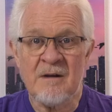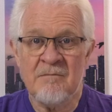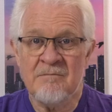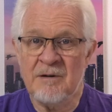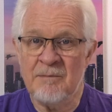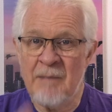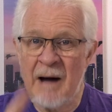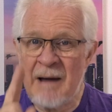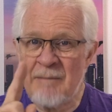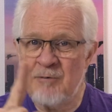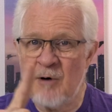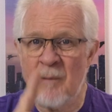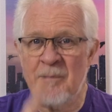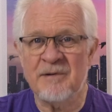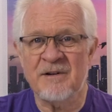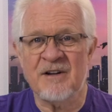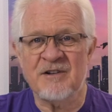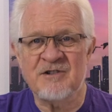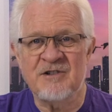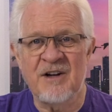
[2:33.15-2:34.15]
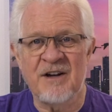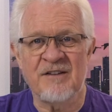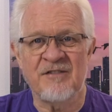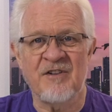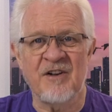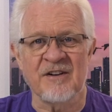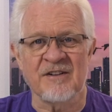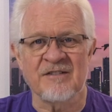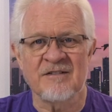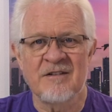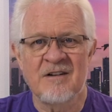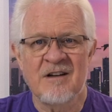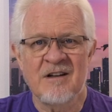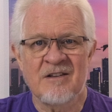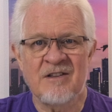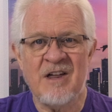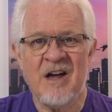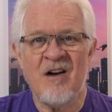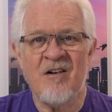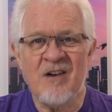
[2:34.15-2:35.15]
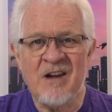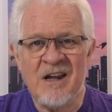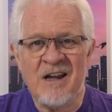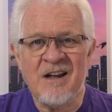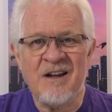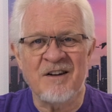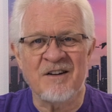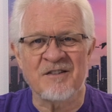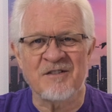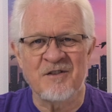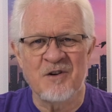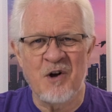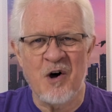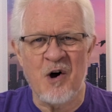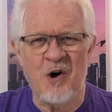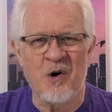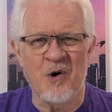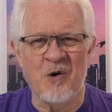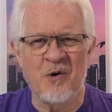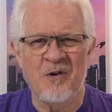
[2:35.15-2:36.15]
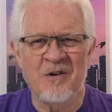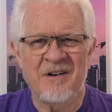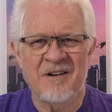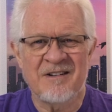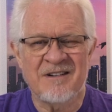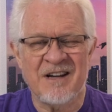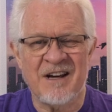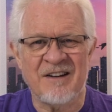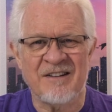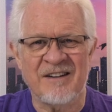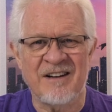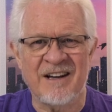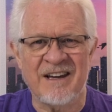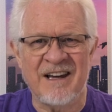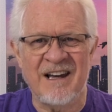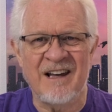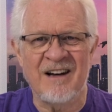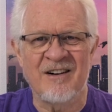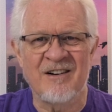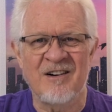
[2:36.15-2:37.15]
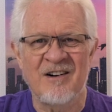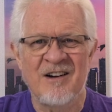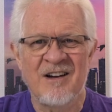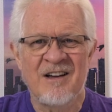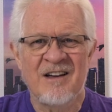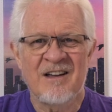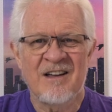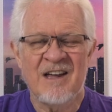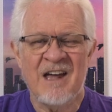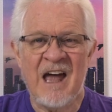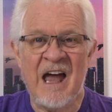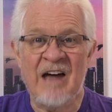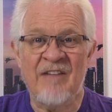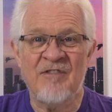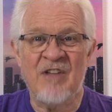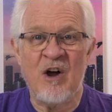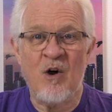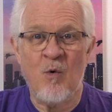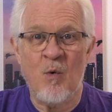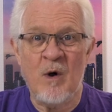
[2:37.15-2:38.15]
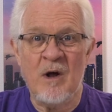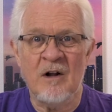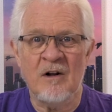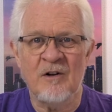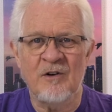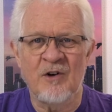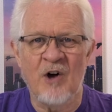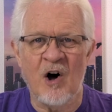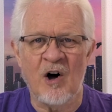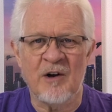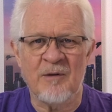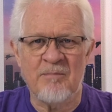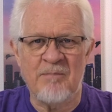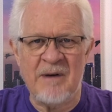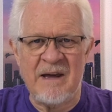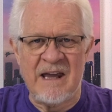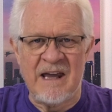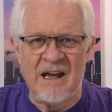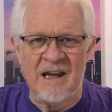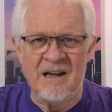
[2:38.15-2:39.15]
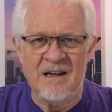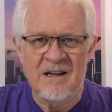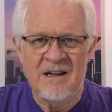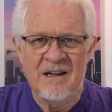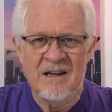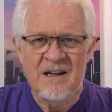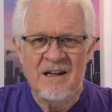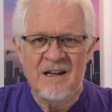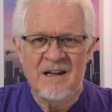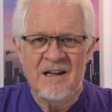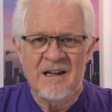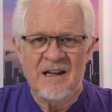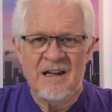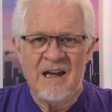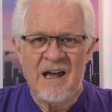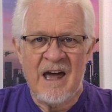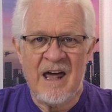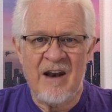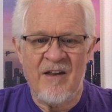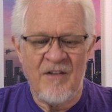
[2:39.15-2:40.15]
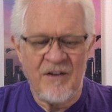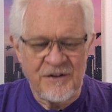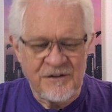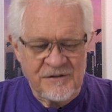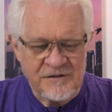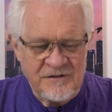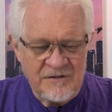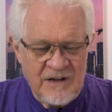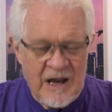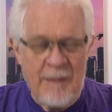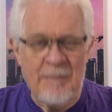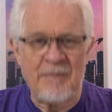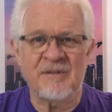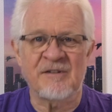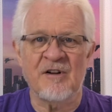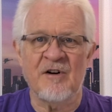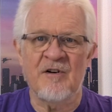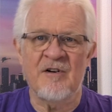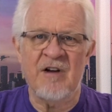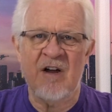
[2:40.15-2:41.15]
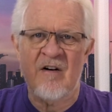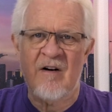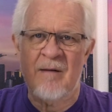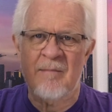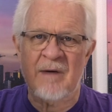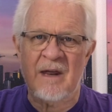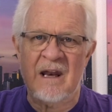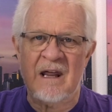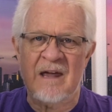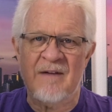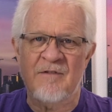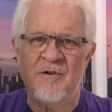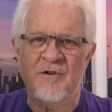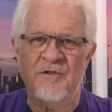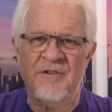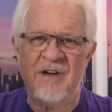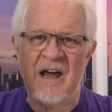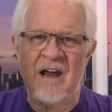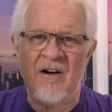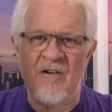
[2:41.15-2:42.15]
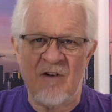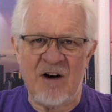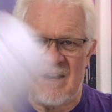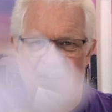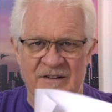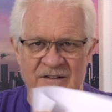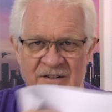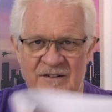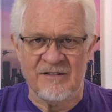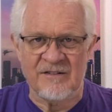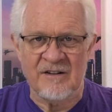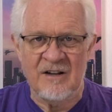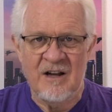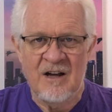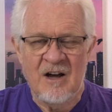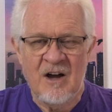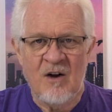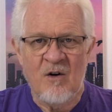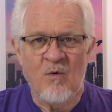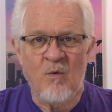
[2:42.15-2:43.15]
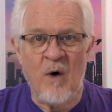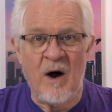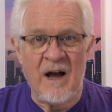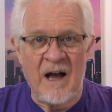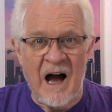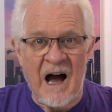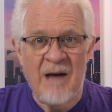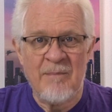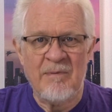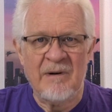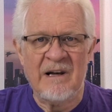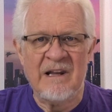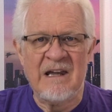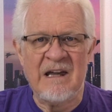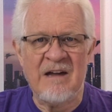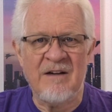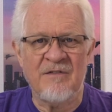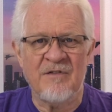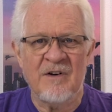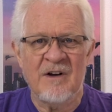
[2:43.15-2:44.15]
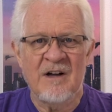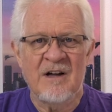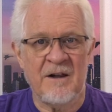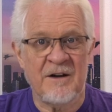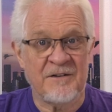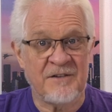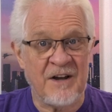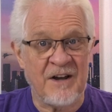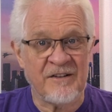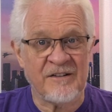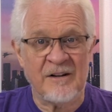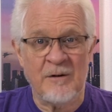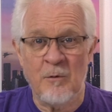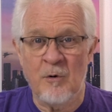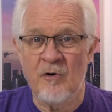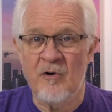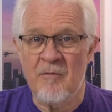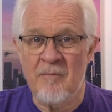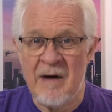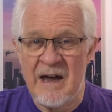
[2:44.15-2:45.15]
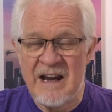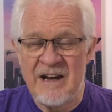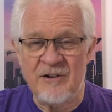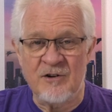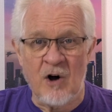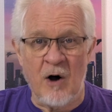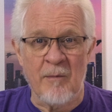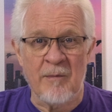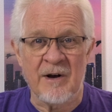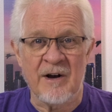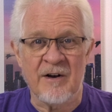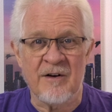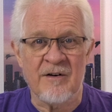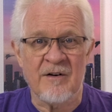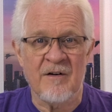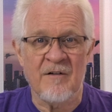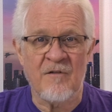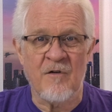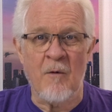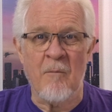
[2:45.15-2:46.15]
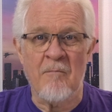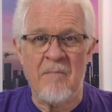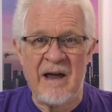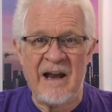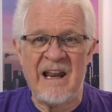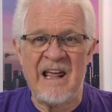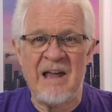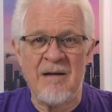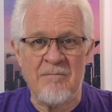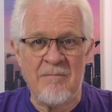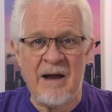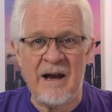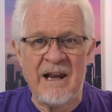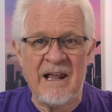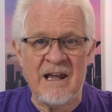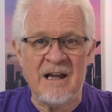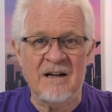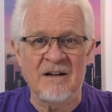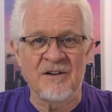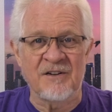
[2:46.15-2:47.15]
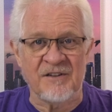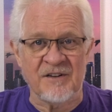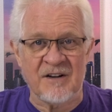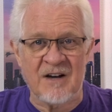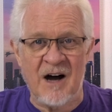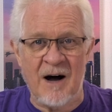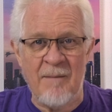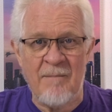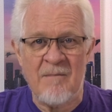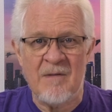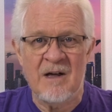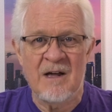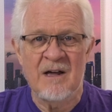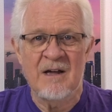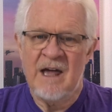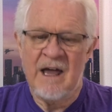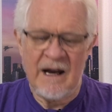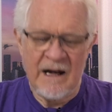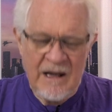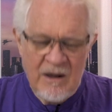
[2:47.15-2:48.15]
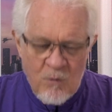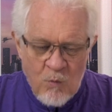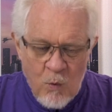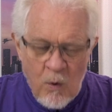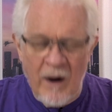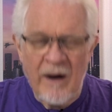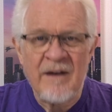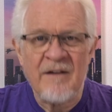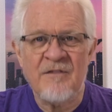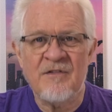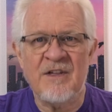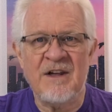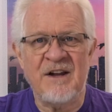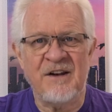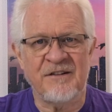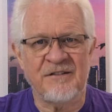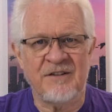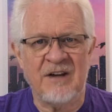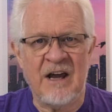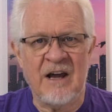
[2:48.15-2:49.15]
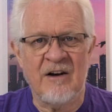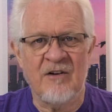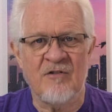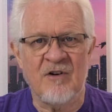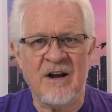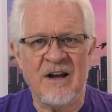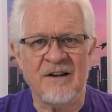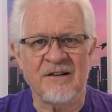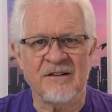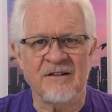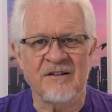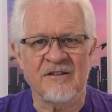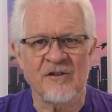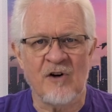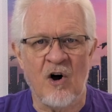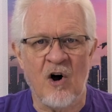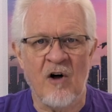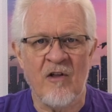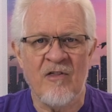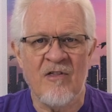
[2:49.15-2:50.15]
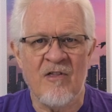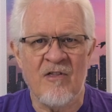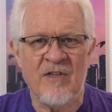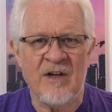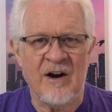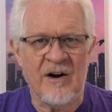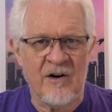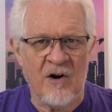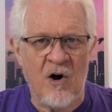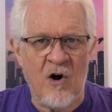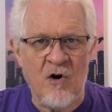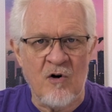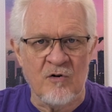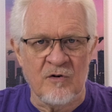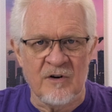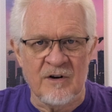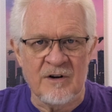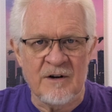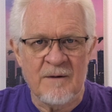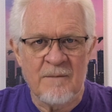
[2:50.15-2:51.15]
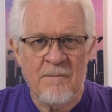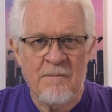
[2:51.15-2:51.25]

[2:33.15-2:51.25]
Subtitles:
But my proposition is this. There is no Tesla killer, and there will not be. And in this episode here, I'm going to give you 10 reasons why I believe Tesla will remain dominant for many, many years to come. Any one of these 10 reasons on their own